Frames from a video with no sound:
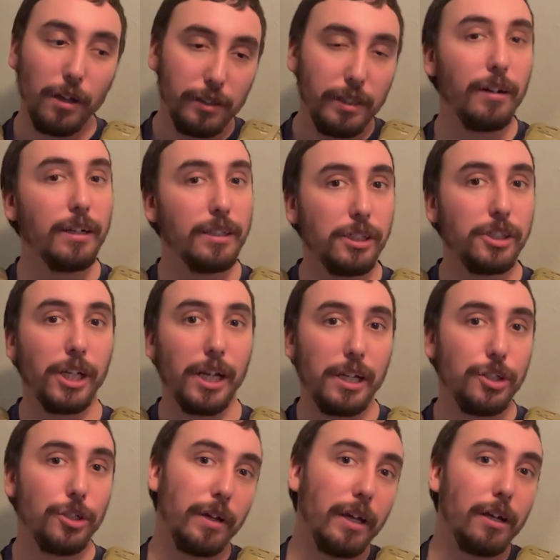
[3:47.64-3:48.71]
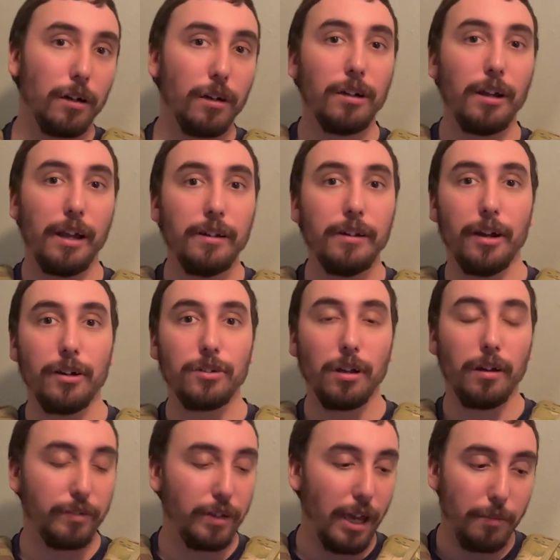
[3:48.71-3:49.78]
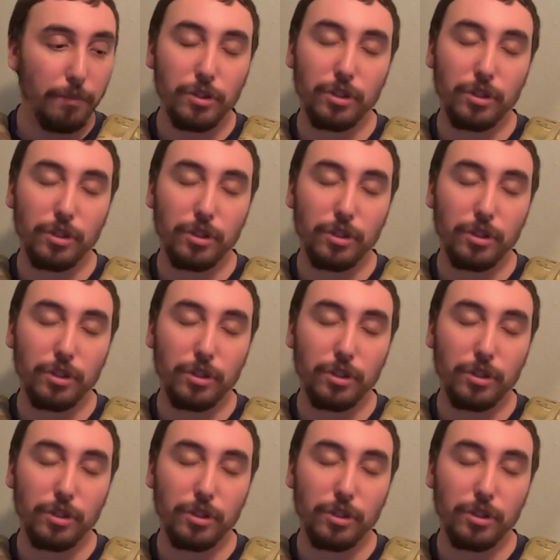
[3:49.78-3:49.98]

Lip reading: there is a chance you get hurt at an airsoft game.